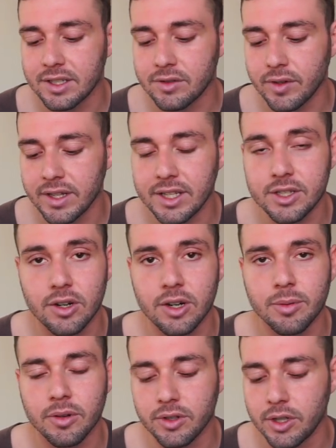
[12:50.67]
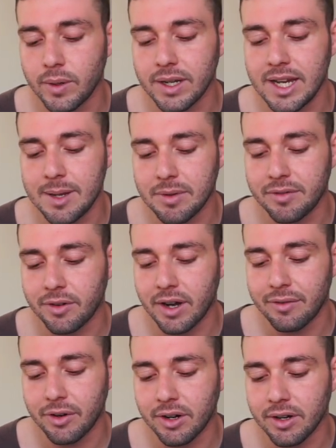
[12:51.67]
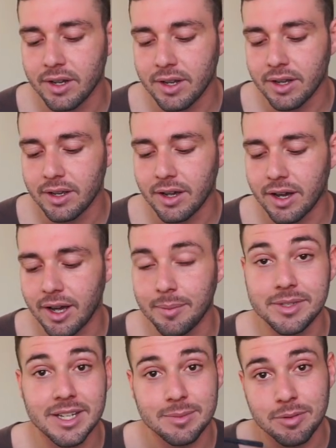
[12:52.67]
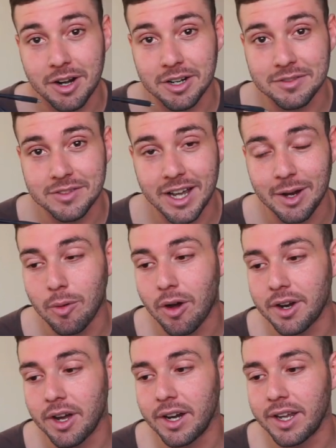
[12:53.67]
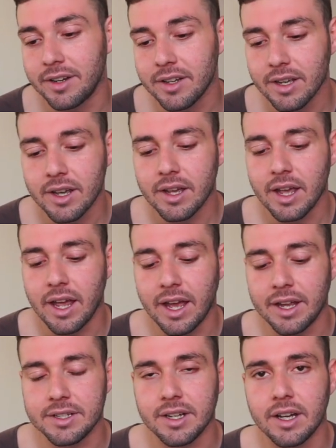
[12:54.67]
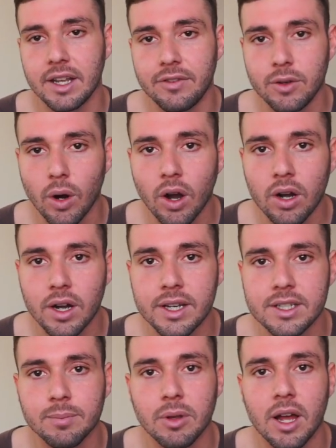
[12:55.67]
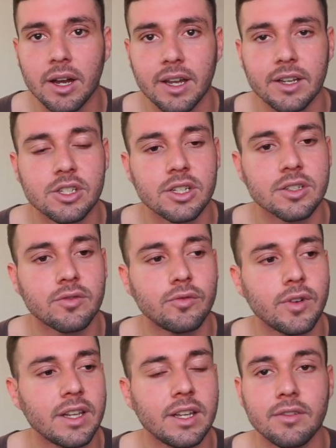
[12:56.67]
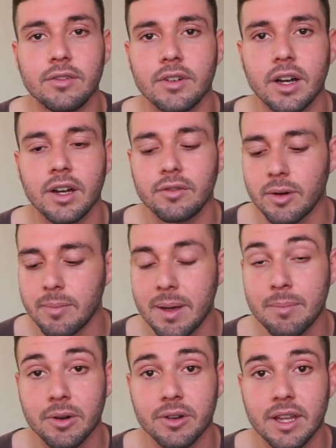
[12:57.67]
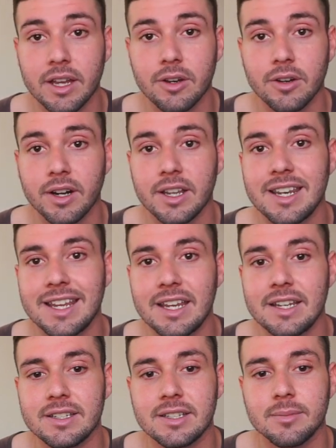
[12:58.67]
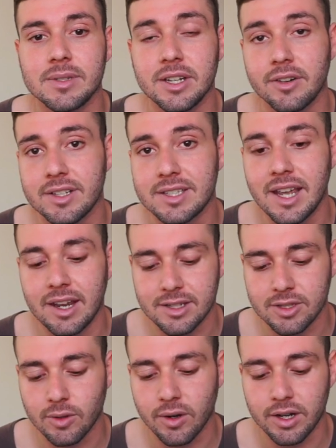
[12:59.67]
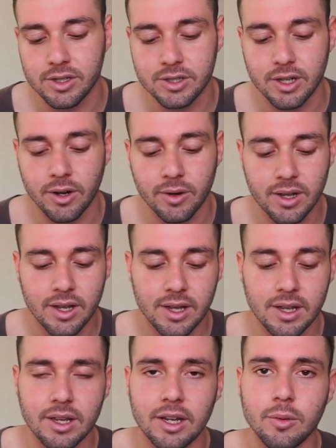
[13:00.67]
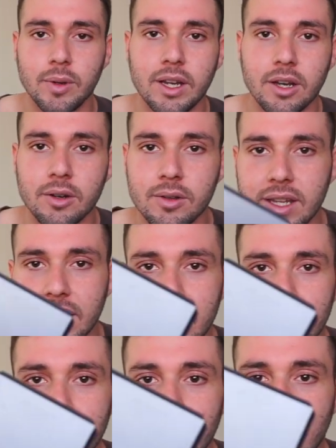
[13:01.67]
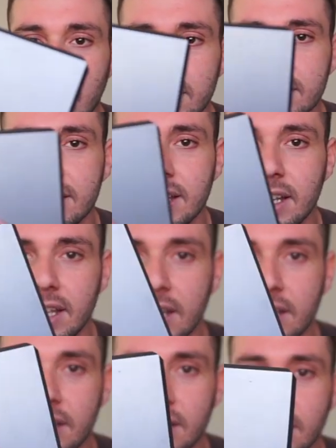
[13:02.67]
It's really durable. You can keep it forever. It says product of Taiwan on it. And if you are into blogging, just really remember that you're gonna need some serious data storage. So here we go, the Lacy.